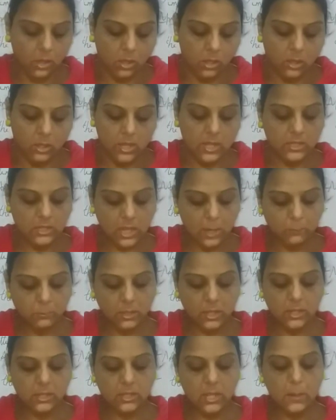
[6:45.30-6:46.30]
He kept
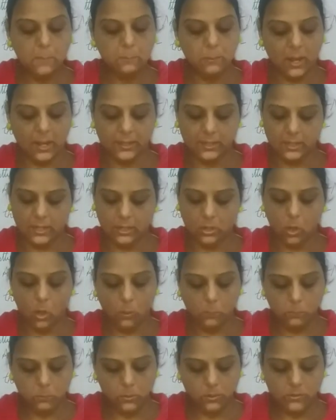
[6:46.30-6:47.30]
thinking blindly,
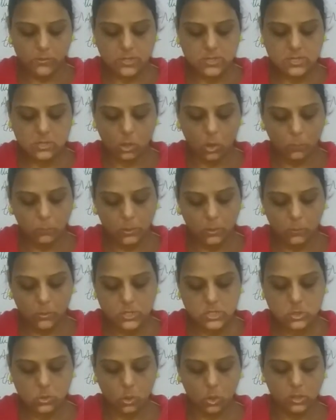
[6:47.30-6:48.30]
oblivious
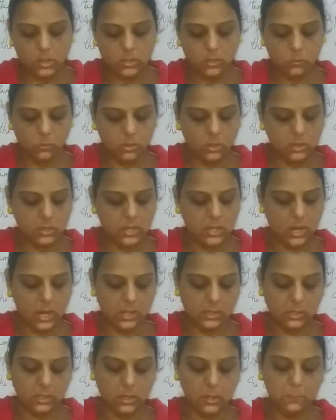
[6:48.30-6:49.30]
to all other work he had
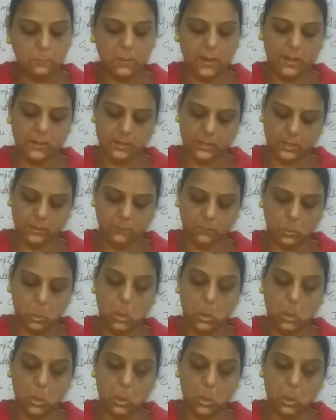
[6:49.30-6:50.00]
done in blindly.